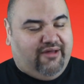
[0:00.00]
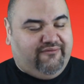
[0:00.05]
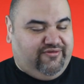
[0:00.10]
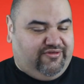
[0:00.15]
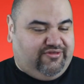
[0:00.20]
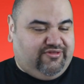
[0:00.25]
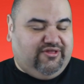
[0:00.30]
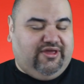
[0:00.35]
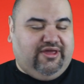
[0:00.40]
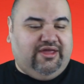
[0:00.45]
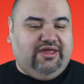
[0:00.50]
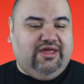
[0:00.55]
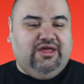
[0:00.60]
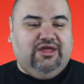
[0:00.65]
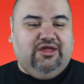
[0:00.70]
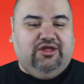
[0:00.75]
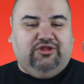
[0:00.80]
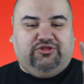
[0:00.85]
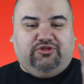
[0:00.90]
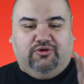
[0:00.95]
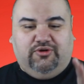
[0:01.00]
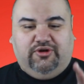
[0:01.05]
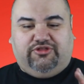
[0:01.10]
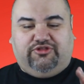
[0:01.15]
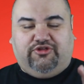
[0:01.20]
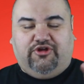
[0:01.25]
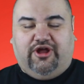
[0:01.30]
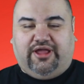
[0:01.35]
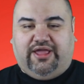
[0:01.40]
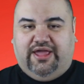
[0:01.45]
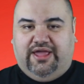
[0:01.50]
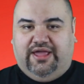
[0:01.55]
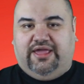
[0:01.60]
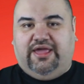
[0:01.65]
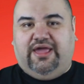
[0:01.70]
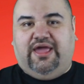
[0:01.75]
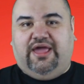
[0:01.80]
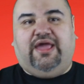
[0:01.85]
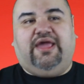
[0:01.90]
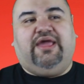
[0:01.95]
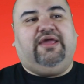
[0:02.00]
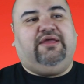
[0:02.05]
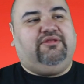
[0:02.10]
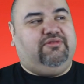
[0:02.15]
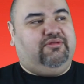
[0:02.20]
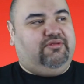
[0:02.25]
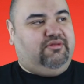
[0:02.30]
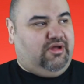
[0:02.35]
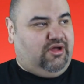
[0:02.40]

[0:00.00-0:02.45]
obviously, Tony Stark, a.k.a.,